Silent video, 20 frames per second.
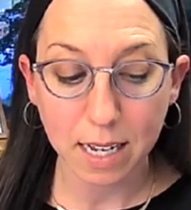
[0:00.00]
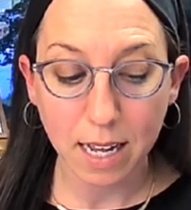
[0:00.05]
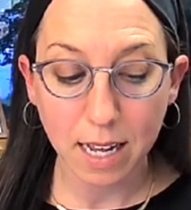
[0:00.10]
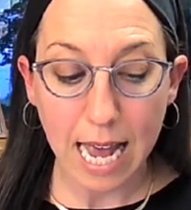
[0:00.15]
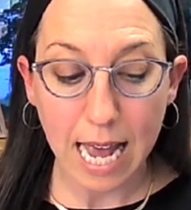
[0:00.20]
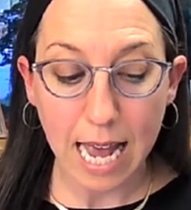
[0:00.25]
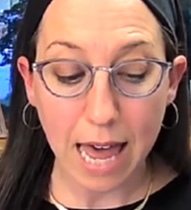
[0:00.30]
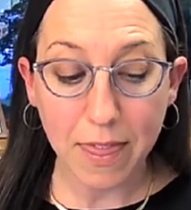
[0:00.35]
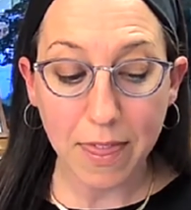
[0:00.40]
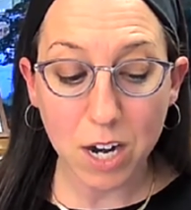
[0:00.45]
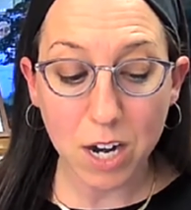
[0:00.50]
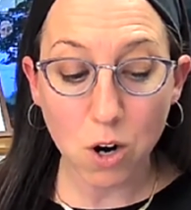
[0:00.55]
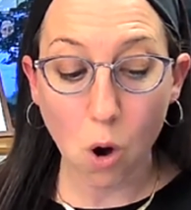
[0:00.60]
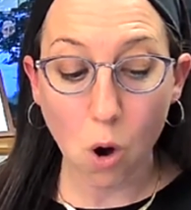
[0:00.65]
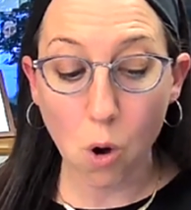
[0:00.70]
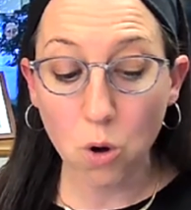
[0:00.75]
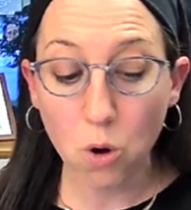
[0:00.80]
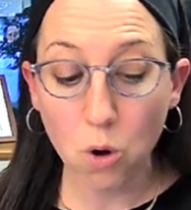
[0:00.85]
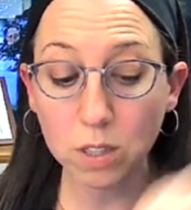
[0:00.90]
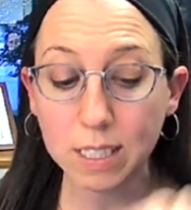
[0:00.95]
and then
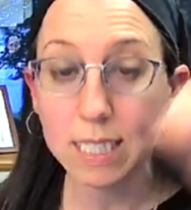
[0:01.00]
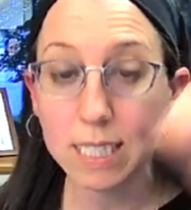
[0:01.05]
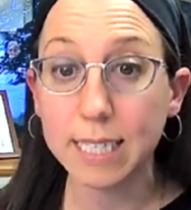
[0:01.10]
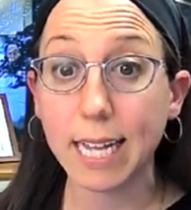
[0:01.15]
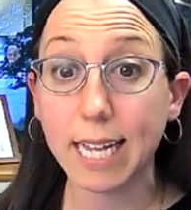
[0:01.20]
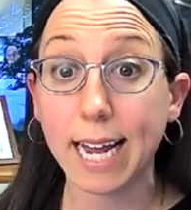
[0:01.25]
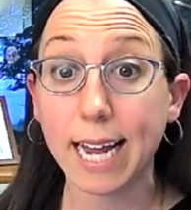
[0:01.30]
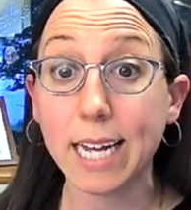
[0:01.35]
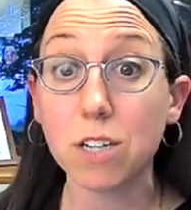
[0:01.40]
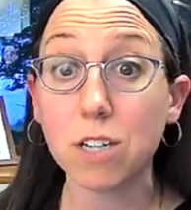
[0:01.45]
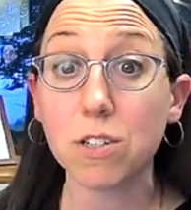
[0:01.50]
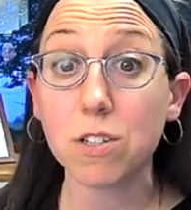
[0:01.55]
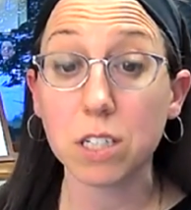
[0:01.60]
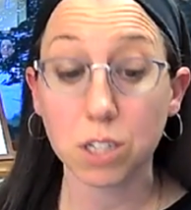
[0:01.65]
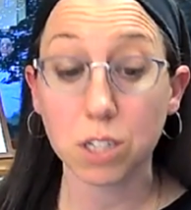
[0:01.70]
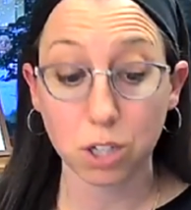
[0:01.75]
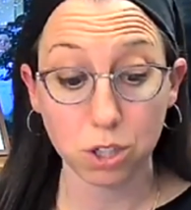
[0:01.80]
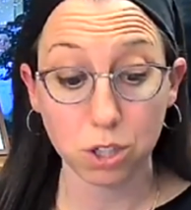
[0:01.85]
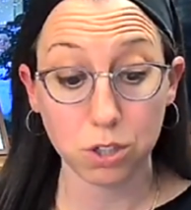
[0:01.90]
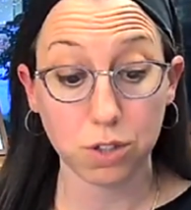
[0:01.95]
only later
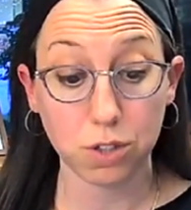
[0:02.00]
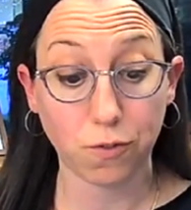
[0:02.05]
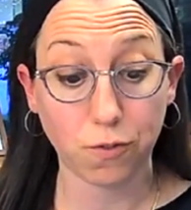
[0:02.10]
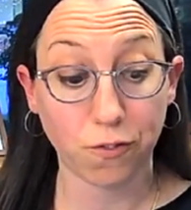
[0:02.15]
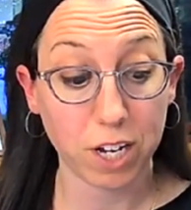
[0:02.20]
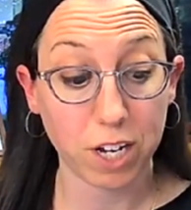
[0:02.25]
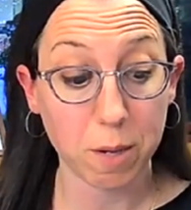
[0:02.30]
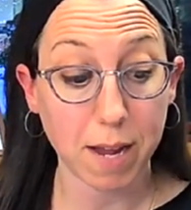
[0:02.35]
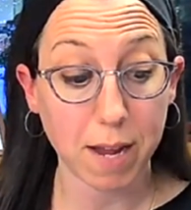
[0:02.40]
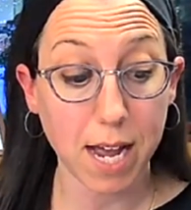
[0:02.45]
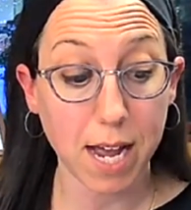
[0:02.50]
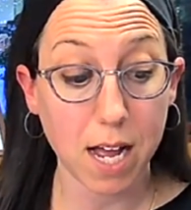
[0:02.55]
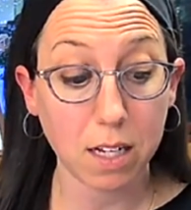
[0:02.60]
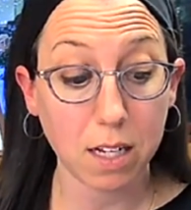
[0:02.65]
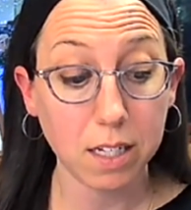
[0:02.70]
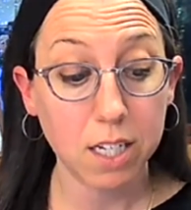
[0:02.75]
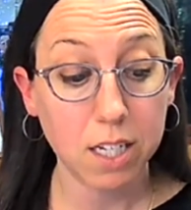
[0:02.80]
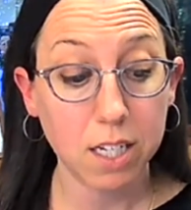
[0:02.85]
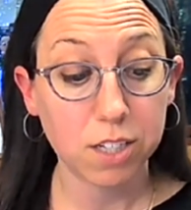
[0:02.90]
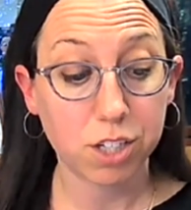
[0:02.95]
includes female
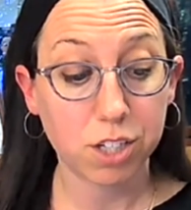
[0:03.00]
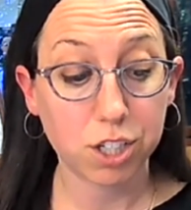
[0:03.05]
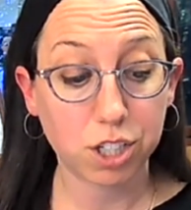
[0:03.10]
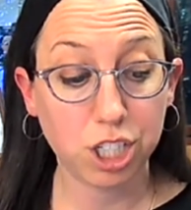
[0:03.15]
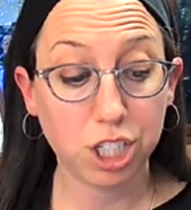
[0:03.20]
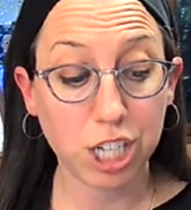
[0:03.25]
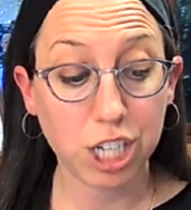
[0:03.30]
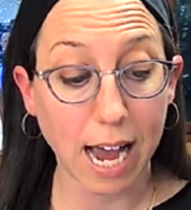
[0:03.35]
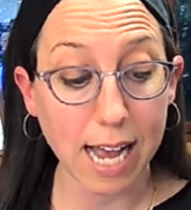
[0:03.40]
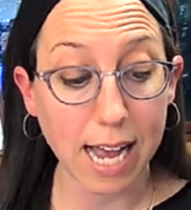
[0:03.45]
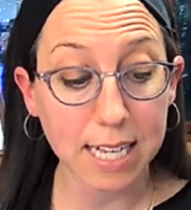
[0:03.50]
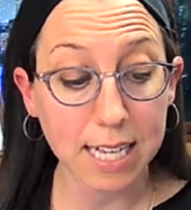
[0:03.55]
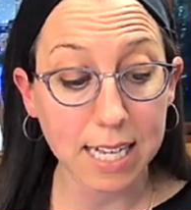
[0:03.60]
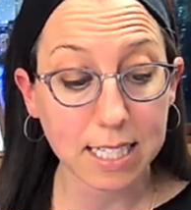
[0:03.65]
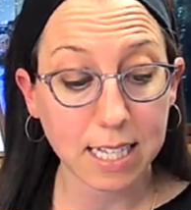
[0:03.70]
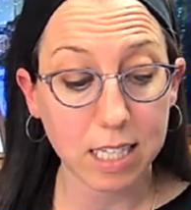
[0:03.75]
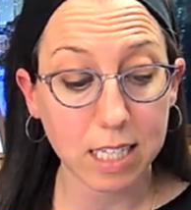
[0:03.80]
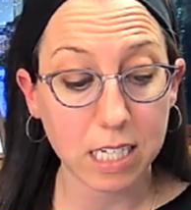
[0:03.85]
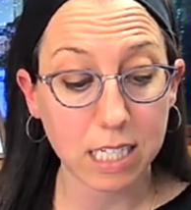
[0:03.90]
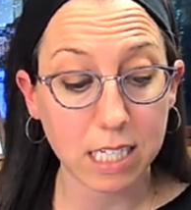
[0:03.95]
suggest
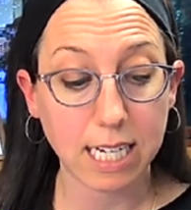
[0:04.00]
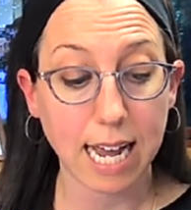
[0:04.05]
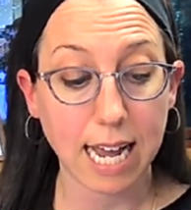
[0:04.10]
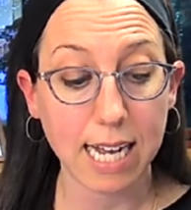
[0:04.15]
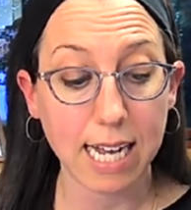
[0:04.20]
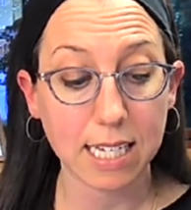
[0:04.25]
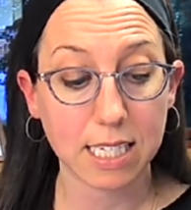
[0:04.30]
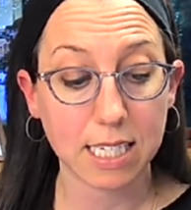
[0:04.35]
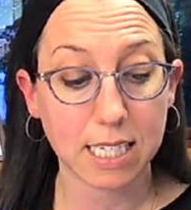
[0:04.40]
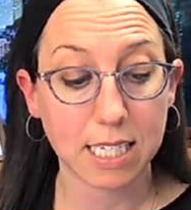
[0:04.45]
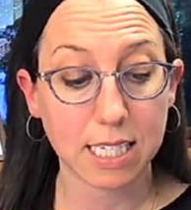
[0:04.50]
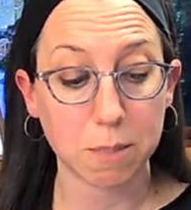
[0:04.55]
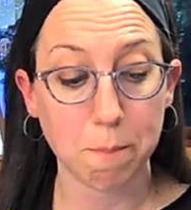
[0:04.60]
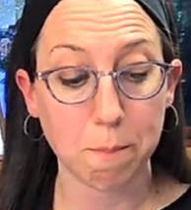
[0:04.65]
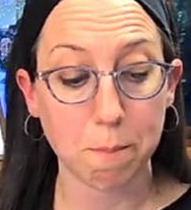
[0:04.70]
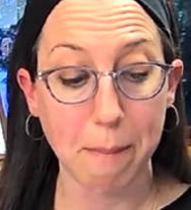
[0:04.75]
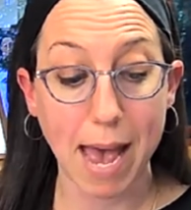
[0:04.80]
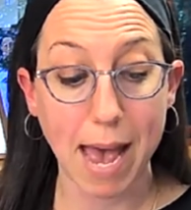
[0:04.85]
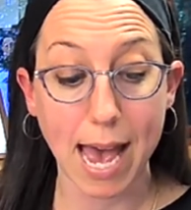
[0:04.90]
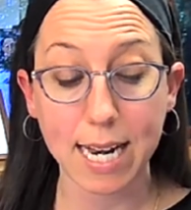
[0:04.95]
that the text sees
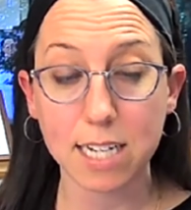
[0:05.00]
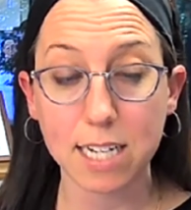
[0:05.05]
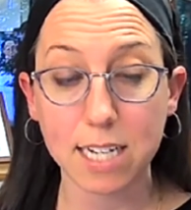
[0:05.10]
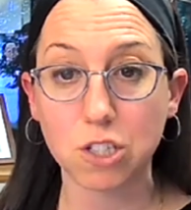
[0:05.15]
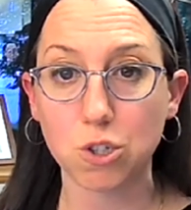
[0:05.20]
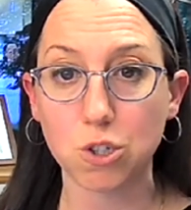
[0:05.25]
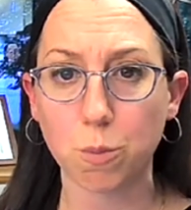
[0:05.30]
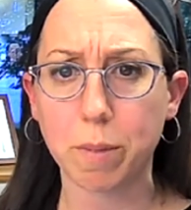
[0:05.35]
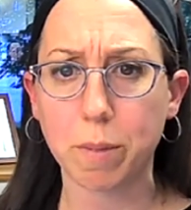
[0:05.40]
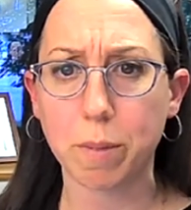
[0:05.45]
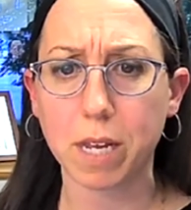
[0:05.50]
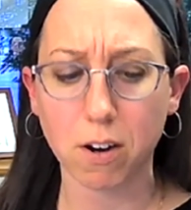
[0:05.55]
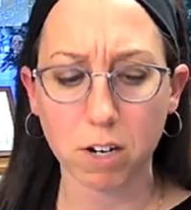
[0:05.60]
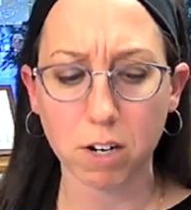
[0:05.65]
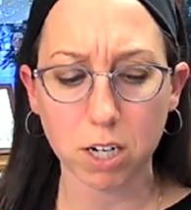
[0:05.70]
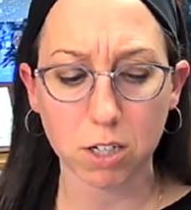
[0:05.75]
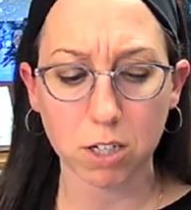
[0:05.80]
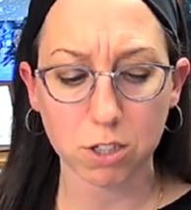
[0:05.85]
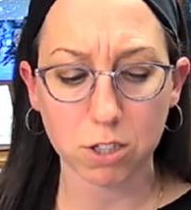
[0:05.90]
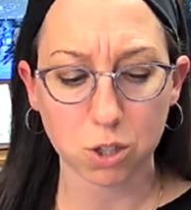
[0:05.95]
men as
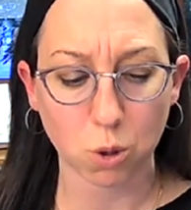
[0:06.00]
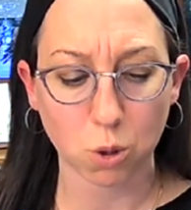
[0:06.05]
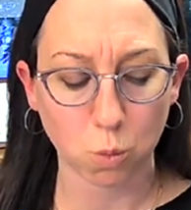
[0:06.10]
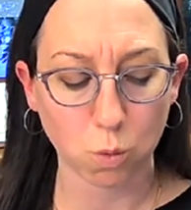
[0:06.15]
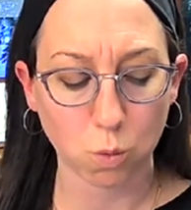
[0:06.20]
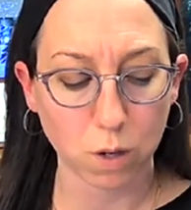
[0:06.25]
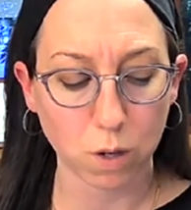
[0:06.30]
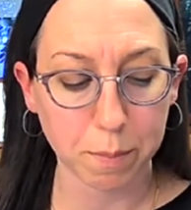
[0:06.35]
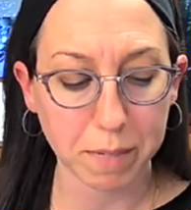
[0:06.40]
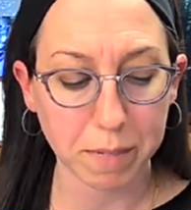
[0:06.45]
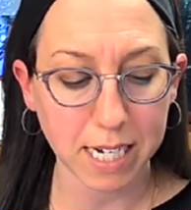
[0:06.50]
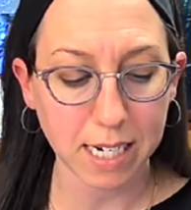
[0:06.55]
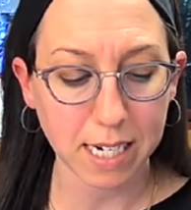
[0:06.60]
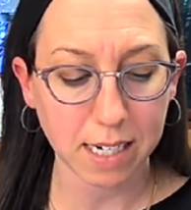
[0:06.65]
superior to women?